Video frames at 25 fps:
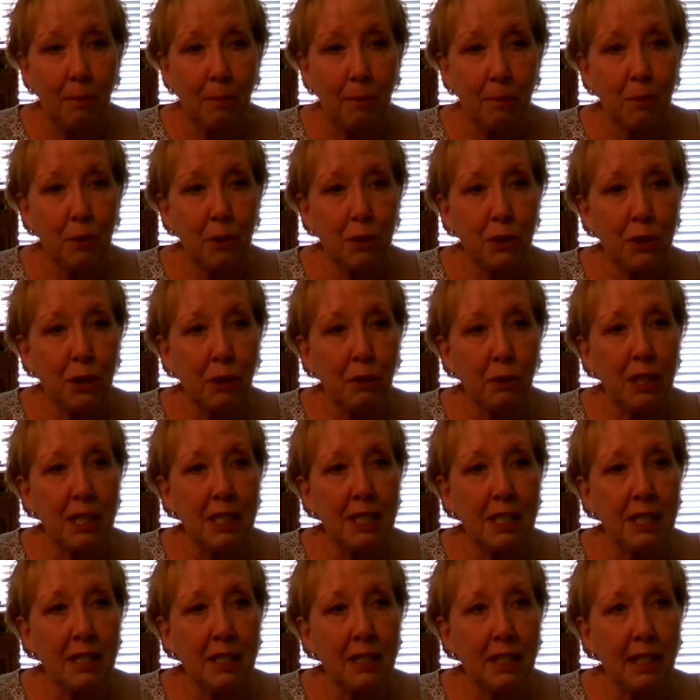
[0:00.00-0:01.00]
So
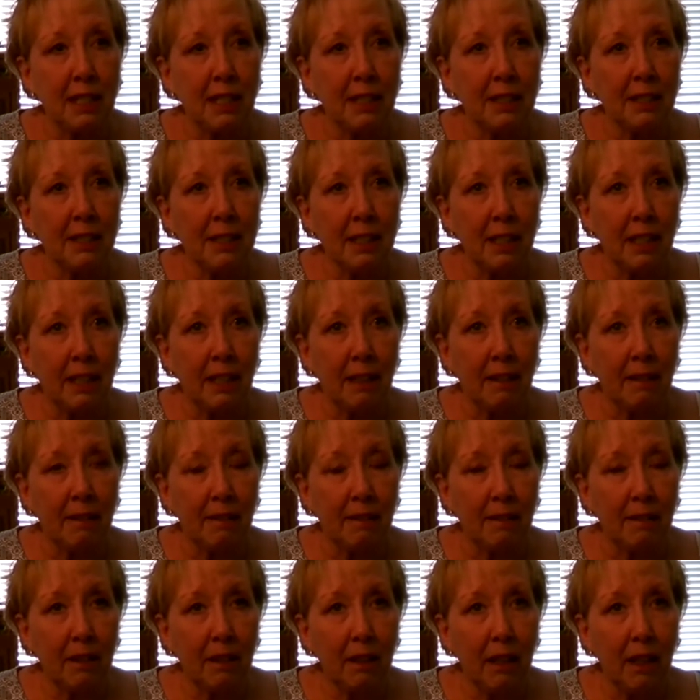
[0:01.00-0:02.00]
it's a
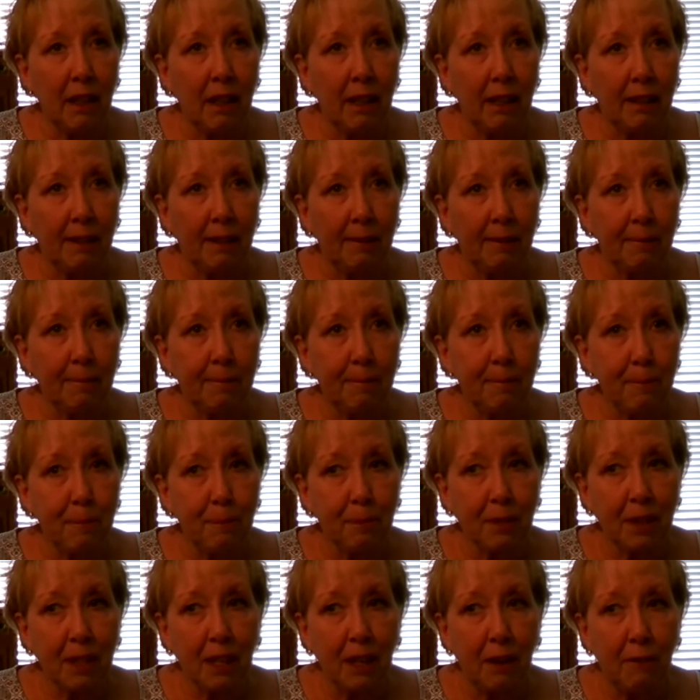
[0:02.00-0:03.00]

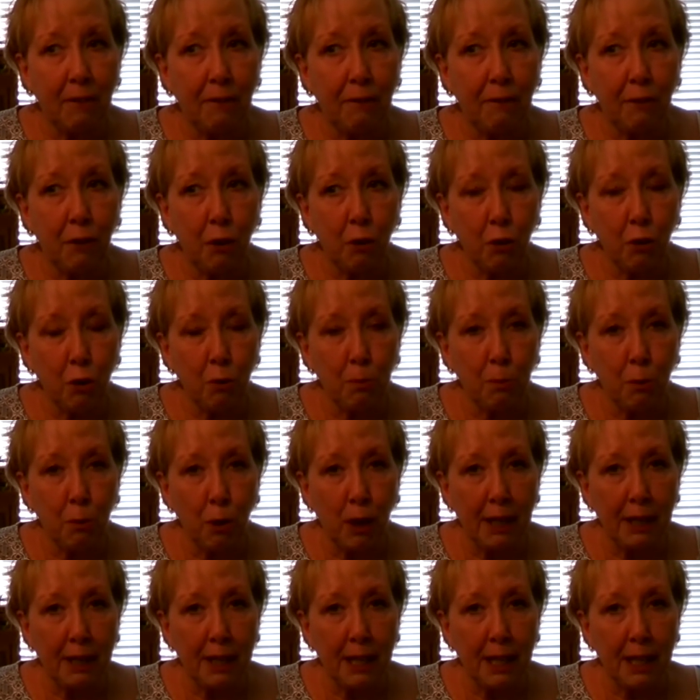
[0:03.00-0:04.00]
focal
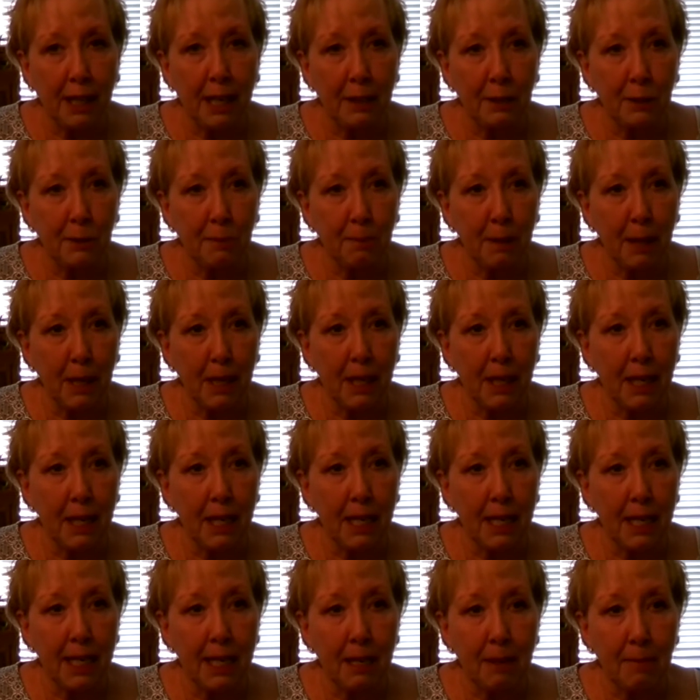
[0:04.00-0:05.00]
point that has been
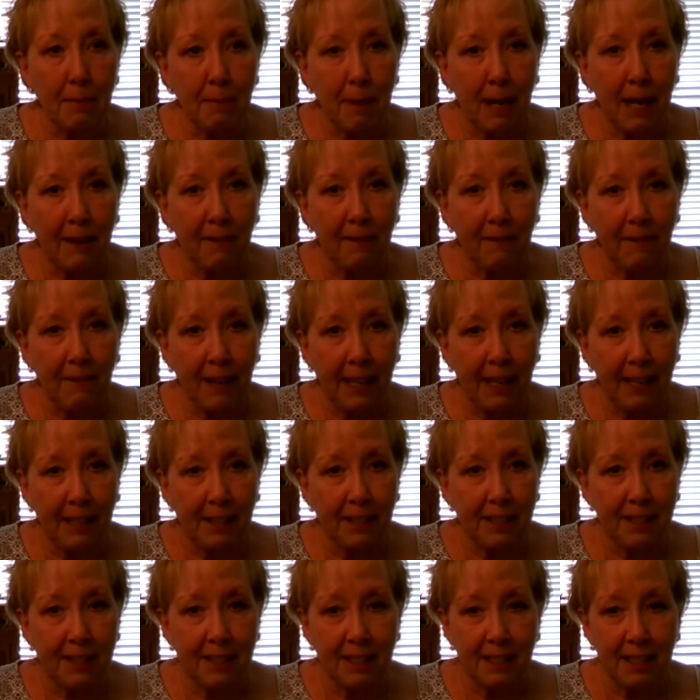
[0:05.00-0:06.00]
in my
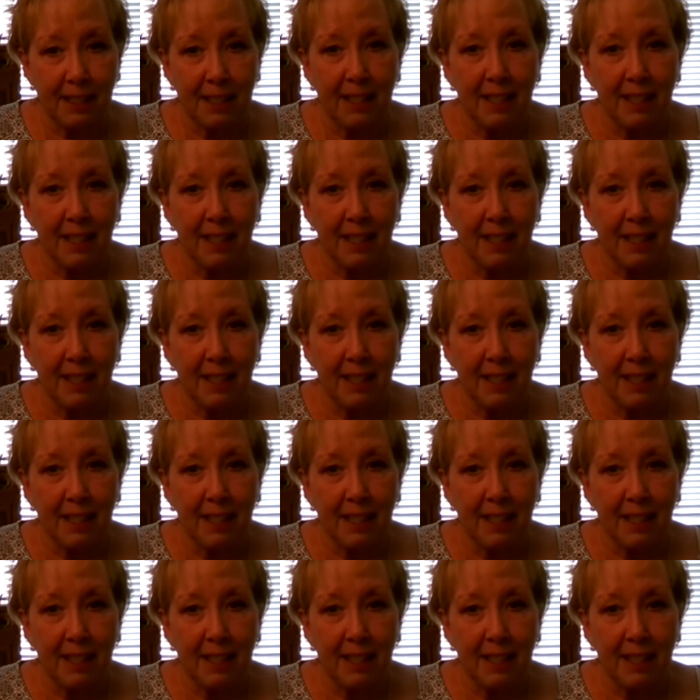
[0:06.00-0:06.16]
face